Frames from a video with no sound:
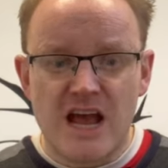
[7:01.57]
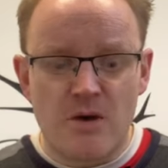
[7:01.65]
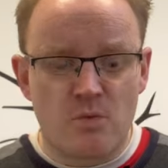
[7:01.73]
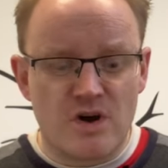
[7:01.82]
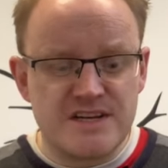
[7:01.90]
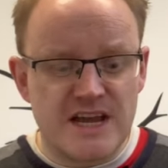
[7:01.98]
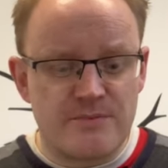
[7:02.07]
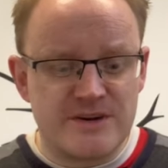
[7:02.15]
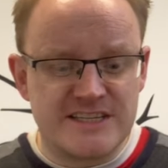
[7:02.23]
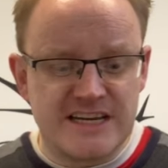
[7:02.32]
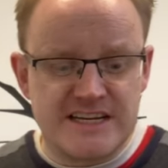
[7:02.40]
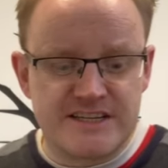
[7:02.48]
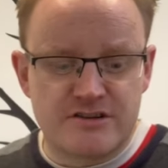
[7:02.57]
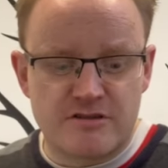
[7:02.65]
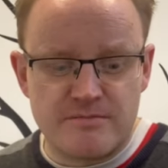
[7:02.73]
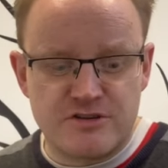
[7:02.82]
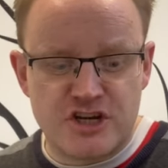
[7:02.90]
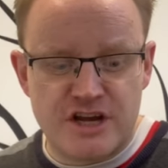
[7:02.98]
And one day we see in
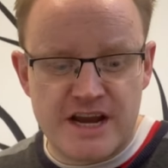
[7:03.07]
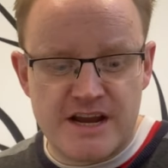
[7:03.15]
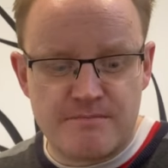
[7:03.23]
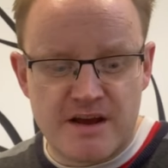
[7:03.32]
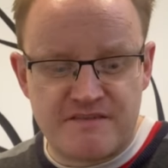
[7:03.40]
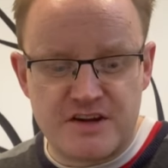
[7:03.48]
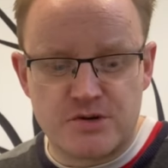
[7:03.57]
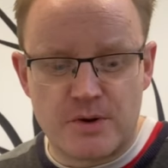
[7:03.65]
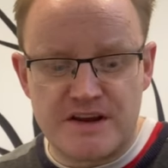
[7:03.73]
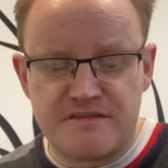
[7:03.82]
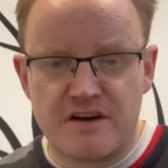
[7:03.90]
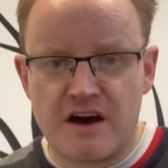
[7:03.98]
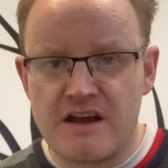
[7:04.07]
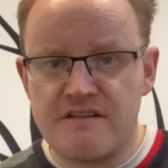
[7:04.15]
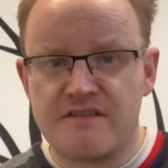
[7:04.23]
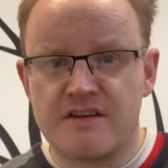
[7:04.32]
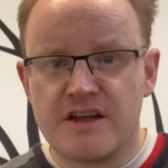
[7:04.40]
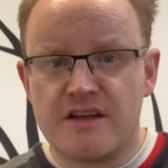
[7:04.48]
scripture in Matthew 25,
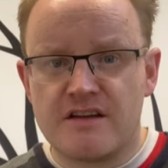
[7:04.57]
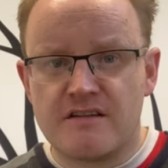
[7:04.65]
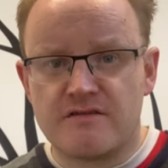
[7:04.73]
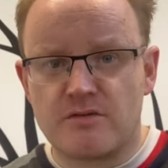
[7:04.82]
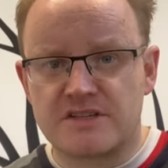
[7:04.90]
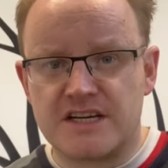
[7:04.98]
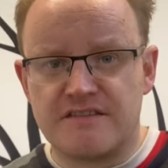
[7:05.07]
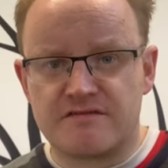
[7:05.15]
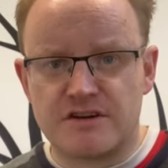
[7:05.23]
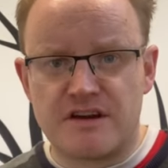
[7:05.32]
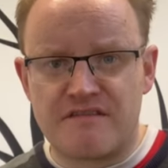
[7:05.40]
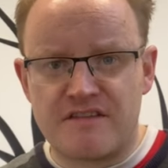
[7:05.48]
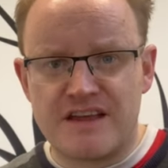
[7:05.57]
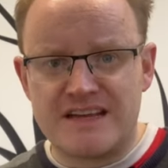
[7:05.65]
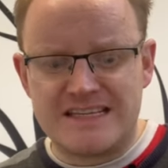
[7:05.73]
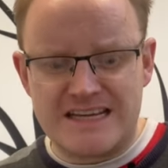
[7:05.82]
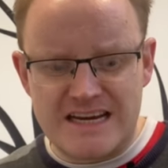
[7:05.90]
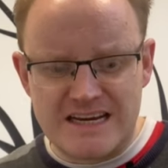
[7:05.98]
14 through to
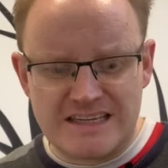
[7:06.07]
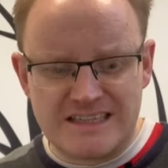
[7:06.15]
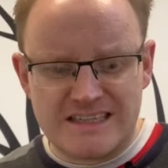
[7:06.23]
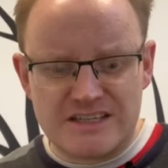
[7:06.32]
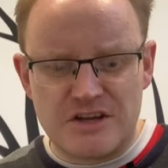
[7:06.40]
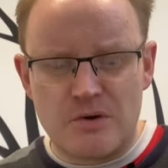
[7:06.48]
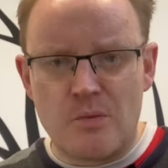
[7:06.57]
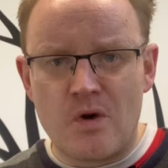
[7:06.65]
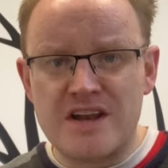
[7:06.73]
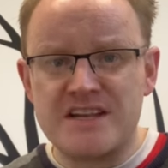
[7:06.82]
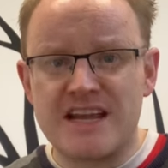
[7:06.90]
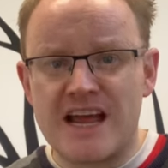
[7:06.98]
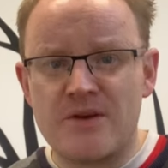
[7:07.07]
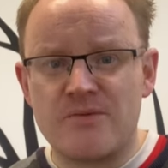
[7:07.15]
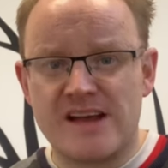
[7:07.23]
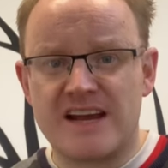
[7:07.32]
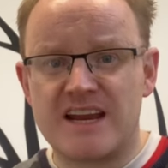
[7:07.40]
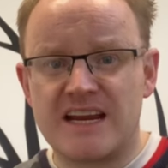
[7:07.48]
30, that one day
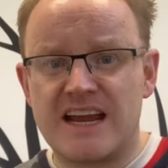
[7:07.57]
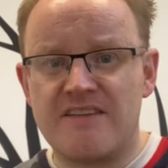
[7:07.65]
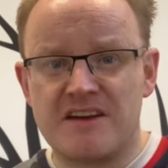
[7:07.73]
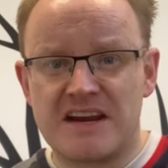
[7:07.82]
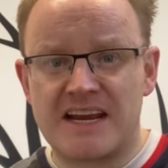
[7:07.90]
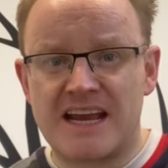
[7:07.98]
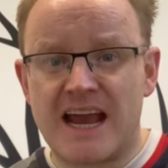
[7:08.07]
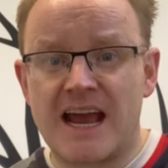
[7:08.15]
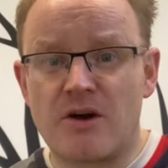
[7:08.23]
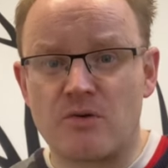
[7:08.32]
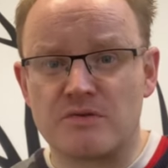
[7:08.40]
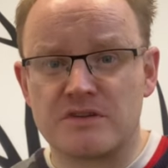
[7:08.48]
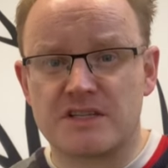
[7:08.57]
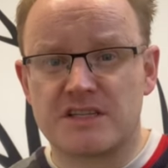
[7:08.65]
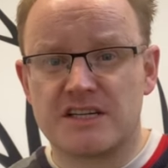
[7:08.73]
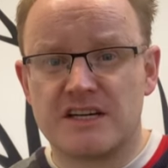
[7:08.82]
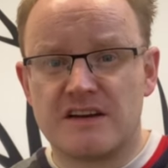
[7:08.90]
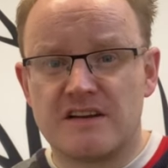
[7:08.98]
we're going to give an
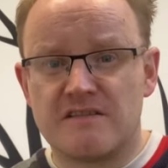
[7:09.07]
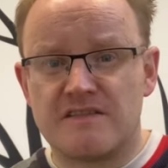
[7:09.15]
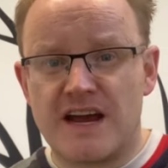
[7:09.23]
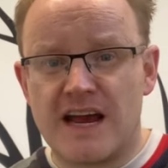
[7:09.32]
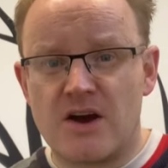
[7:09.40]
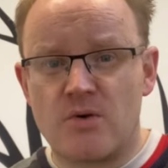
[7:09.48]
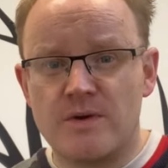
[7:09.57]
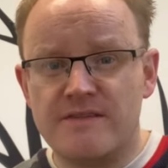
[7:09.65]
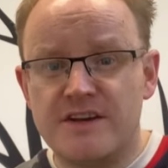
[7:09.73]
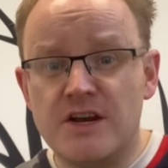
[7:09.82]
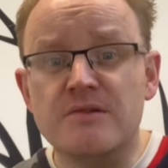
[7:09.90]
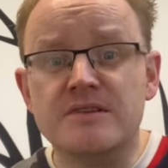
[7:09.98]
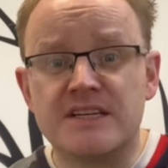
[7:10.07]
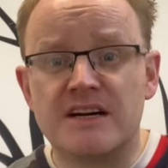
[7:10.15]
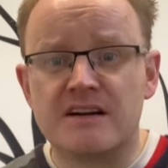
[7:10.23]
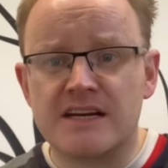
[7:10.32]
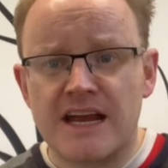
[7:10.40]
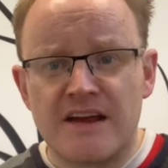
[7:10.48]
account for how we've used
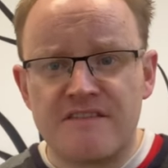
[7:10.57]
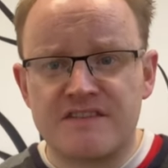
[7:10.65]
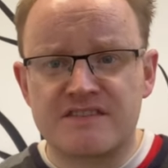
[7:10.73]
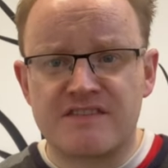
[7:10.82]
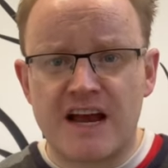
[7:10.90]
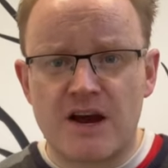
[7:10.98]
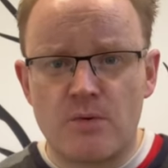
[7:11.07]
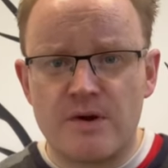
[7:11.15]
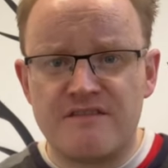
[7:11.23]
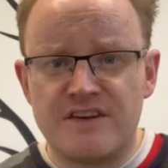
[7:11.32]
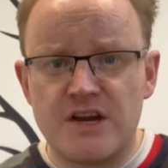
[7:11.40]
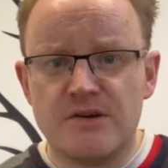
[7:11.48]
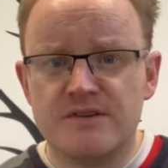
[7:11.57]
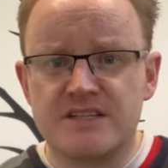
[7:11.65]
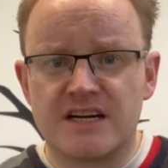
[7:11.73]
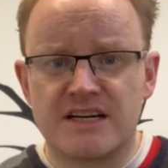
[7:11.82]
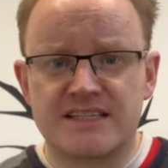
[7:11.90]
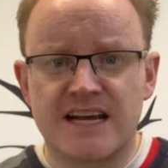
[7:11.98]
our gifts, for how we've
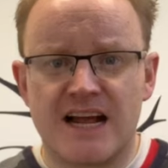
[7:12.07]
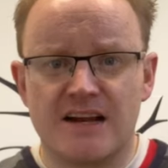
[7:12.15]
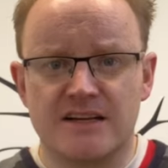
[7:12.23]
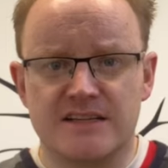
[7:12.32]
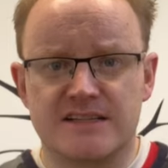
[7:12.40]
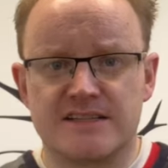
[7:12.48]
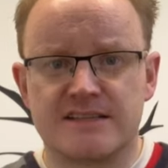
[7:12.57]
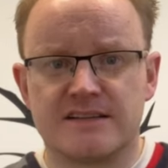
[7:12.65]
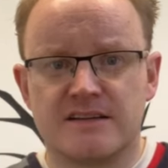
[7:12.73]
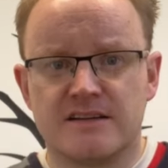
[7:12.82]
used our talents.